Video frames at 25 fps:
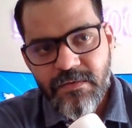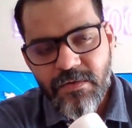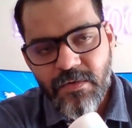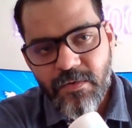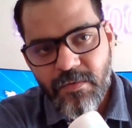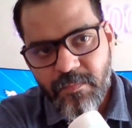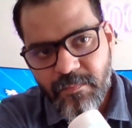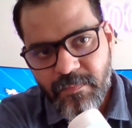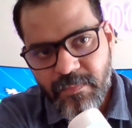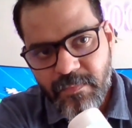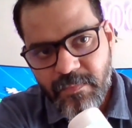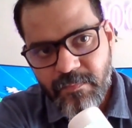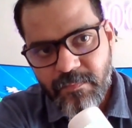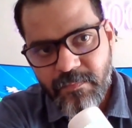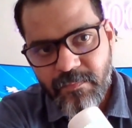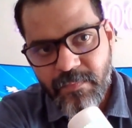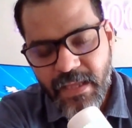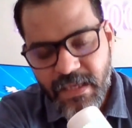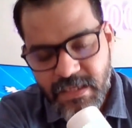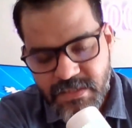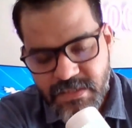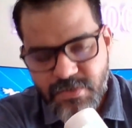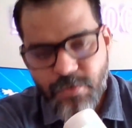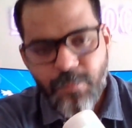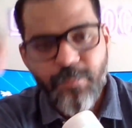you know
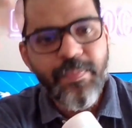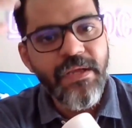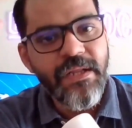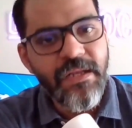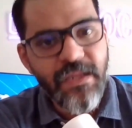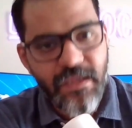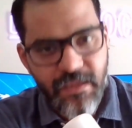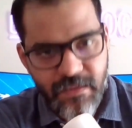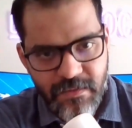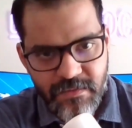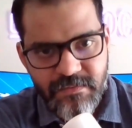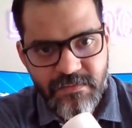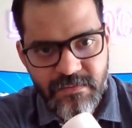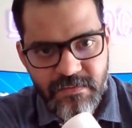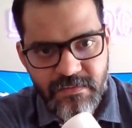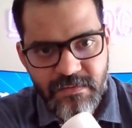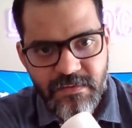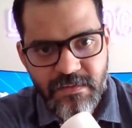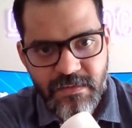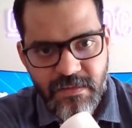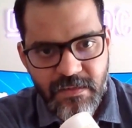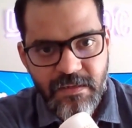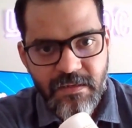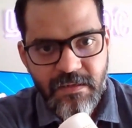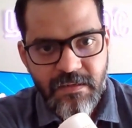make superior
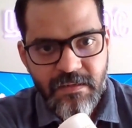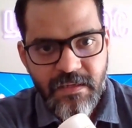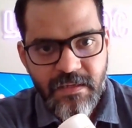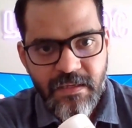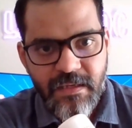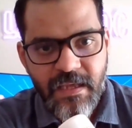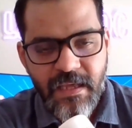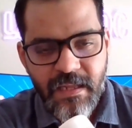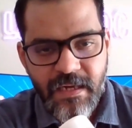uh,